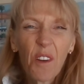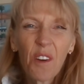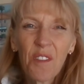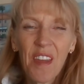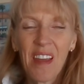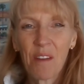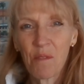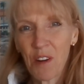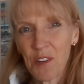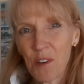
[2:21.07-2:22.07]
third thing I
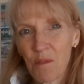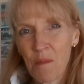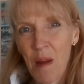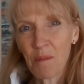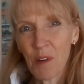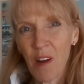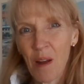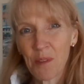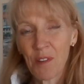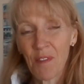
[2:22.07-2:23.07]
want you to remember in
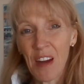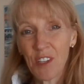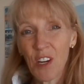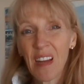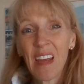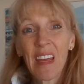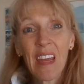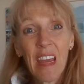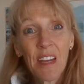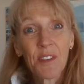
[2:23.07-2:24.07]
observation,
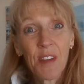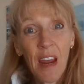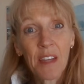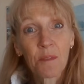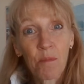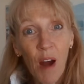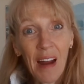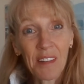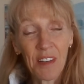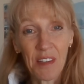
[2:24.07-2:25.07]
it takes
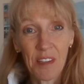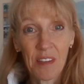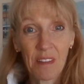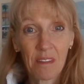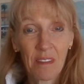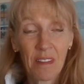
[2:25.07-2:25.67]
practice.